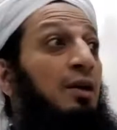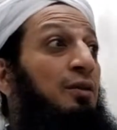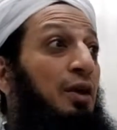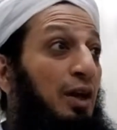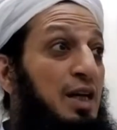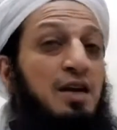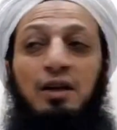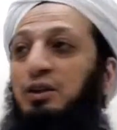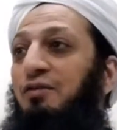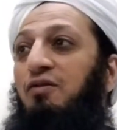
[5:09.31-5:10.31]
The
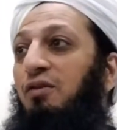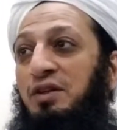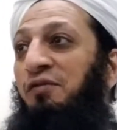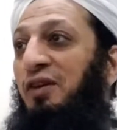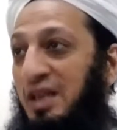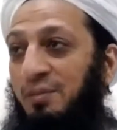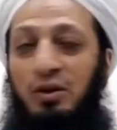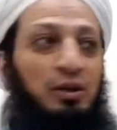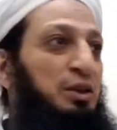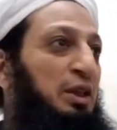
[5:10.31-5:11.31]
leaders of different
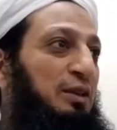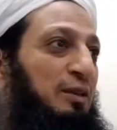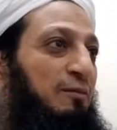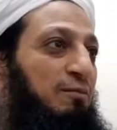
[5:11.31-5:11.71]
communities,